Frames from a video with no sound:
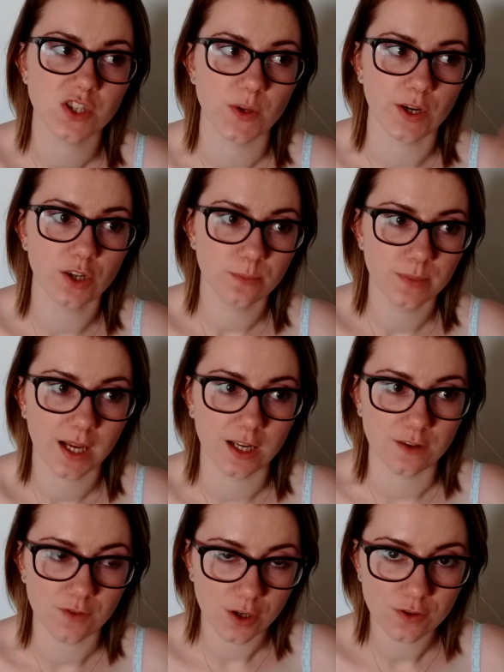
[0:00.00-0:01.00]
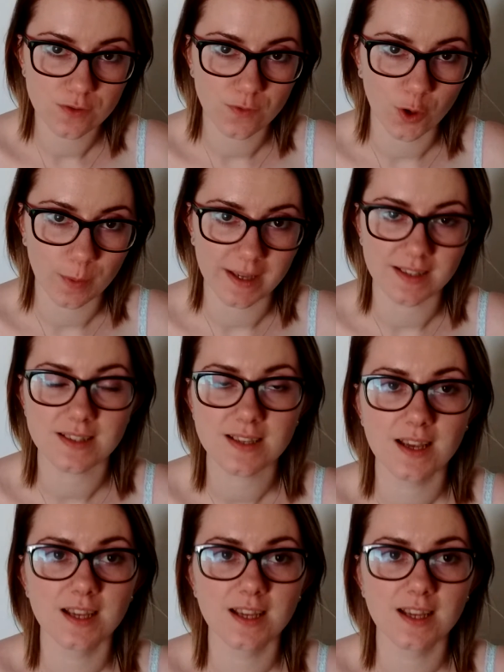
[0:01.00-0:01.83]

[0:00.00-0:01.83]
so I couldn't pick any of those formats.